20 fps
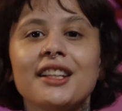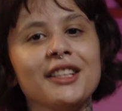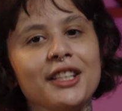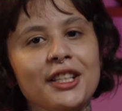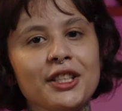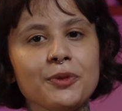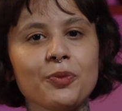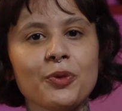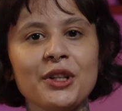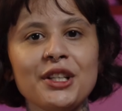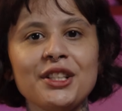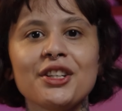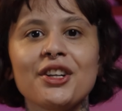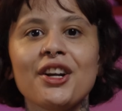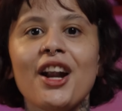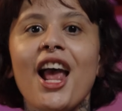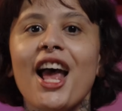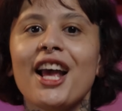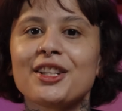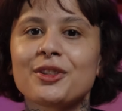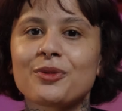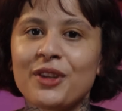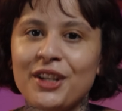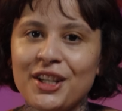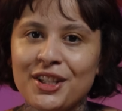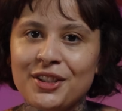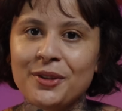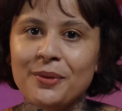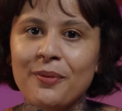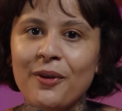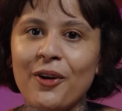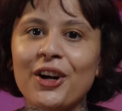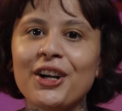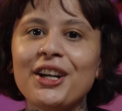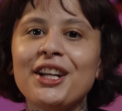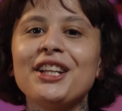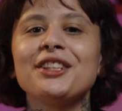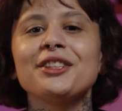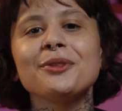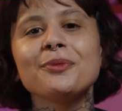This printer has raised the bar
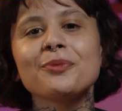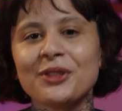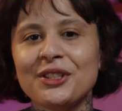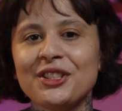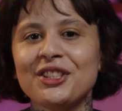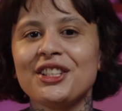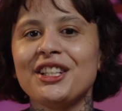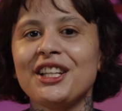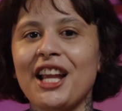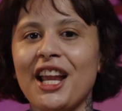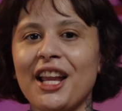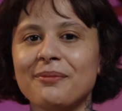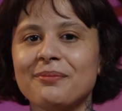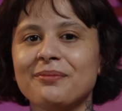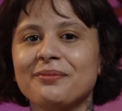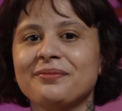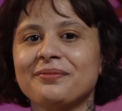in the printing game.